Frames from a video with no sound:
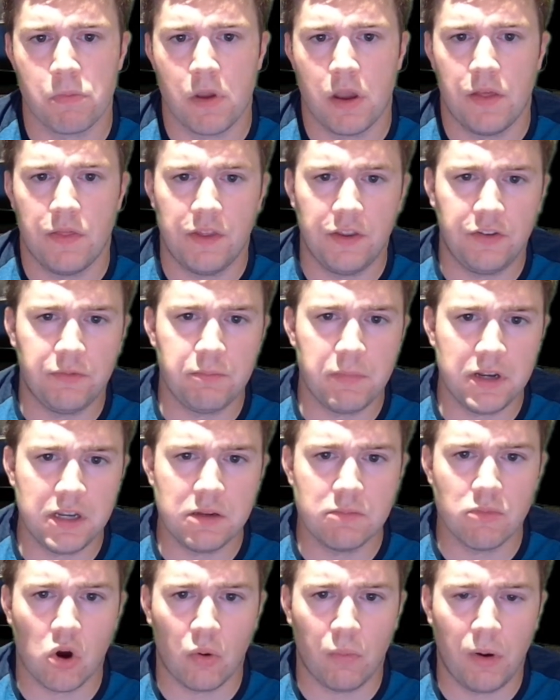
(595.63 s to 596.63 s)
This mini
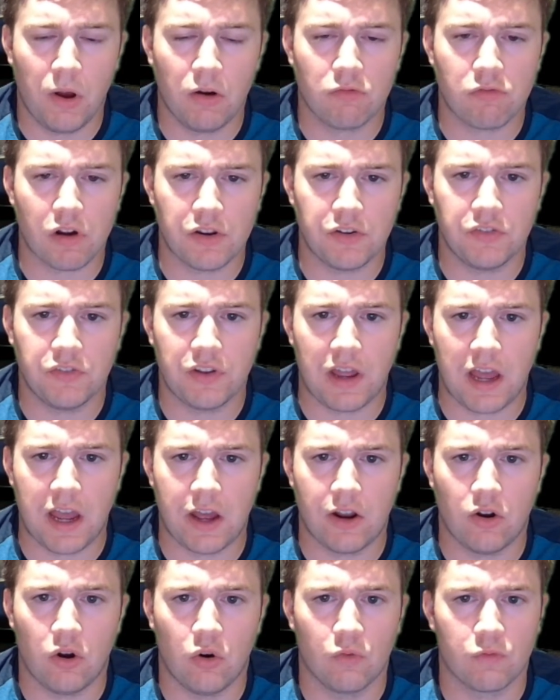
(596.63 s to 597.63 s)
MOBA runs
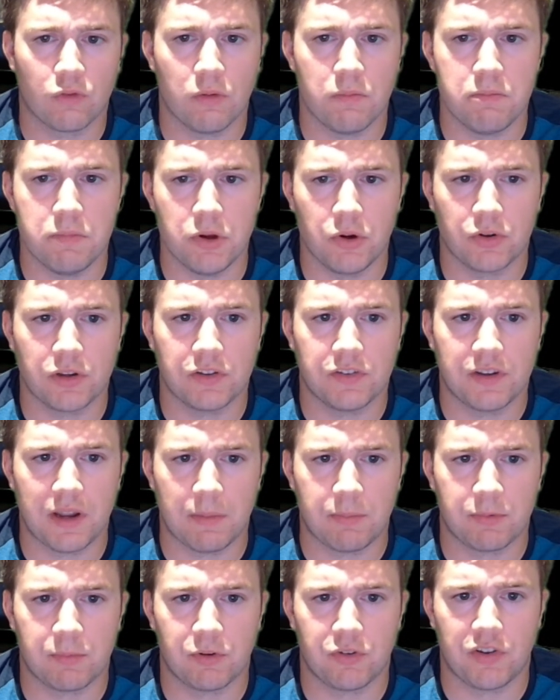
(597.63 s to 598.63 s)
at over 1 million
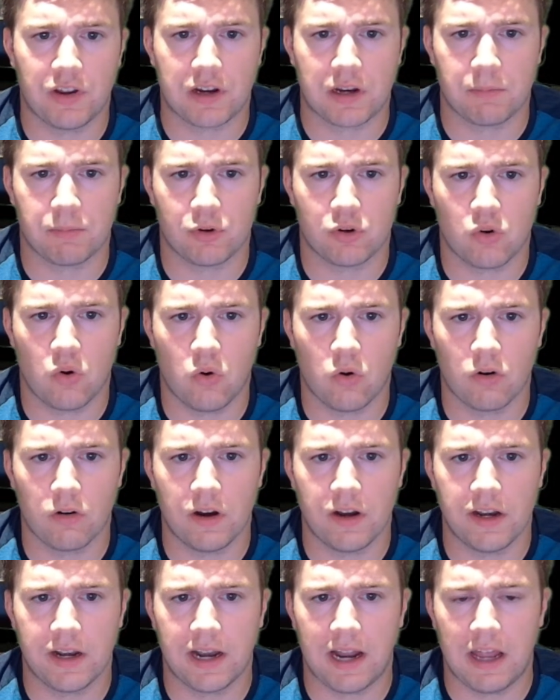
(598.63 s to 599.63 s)
steps per second per core,
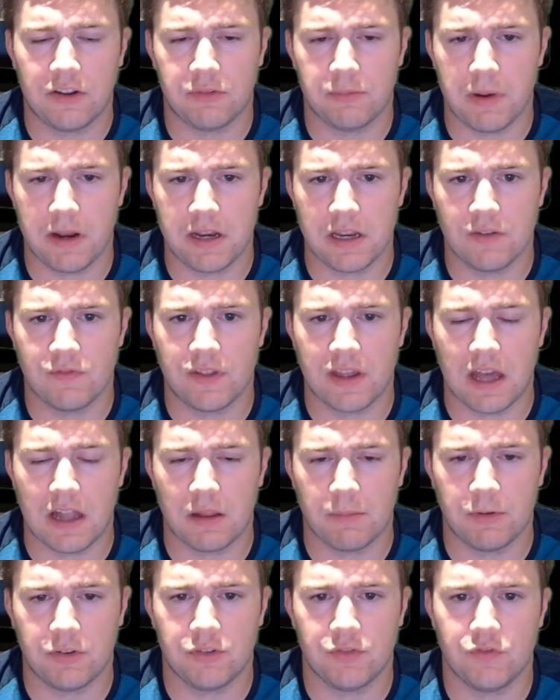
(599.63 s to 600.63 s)
and it has many of the
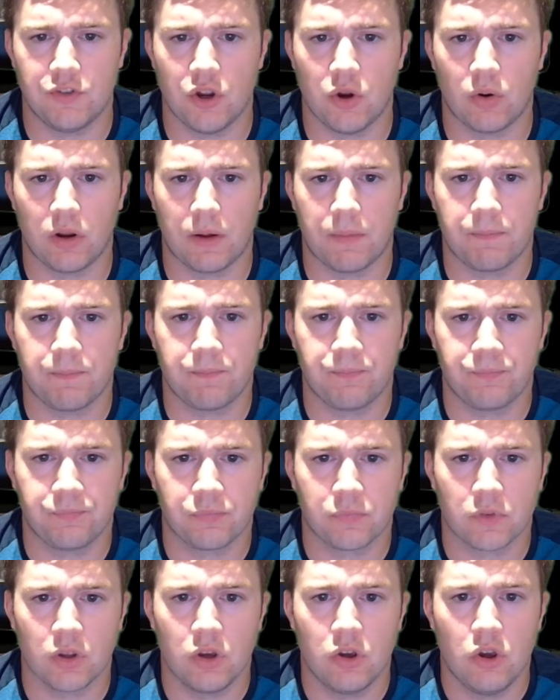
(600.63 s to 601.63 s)
elements of Dota.
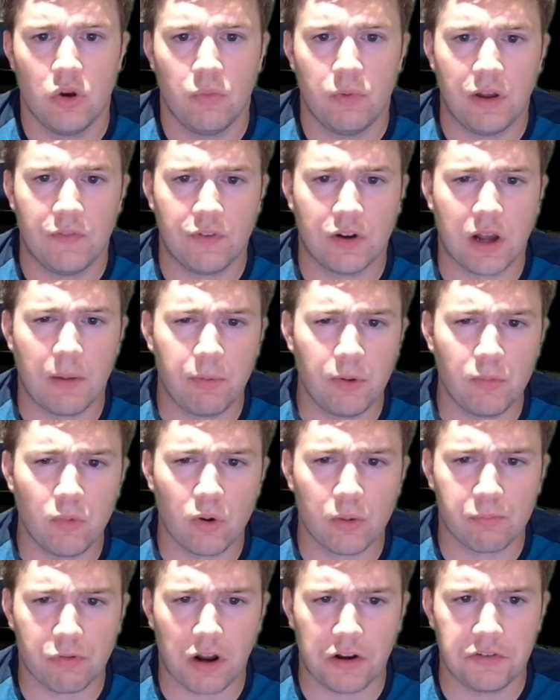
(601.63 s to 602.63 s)
We have a couple more
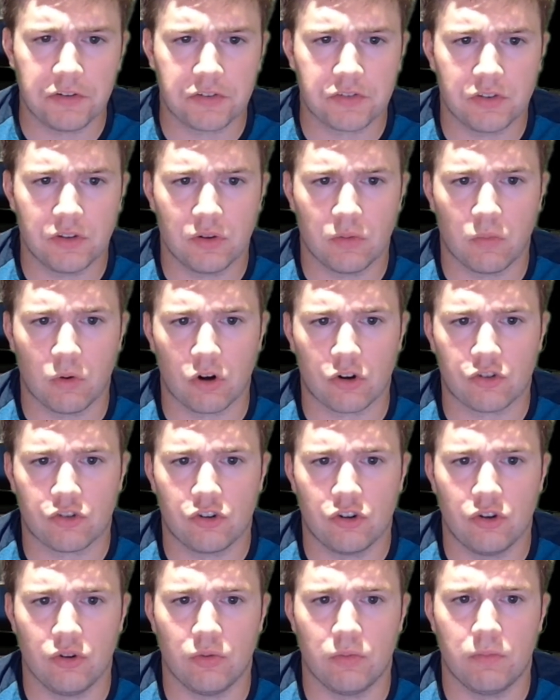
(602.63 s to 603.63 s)
projects in the works
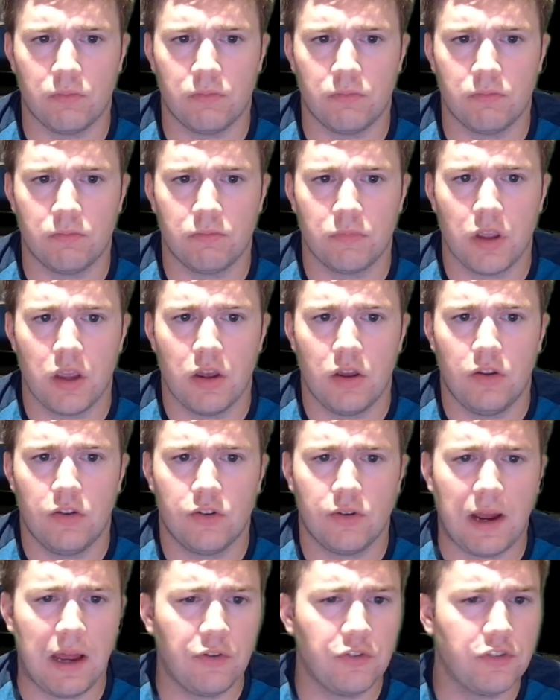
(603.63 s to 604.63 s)
too. So
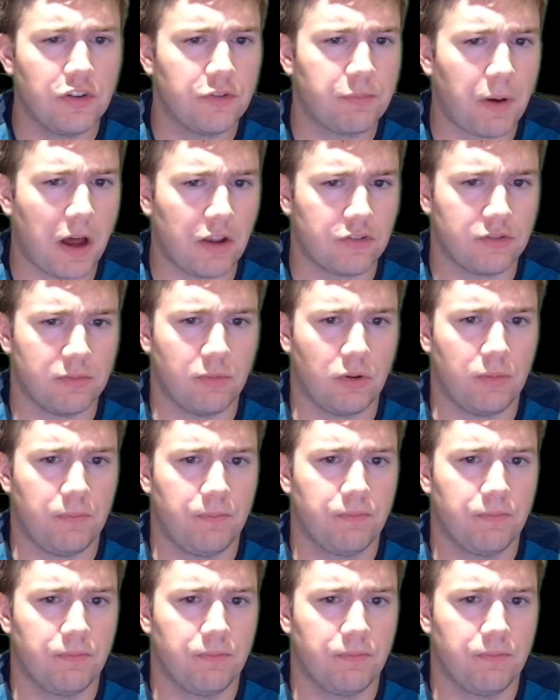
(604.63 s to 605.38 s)
how's this possible?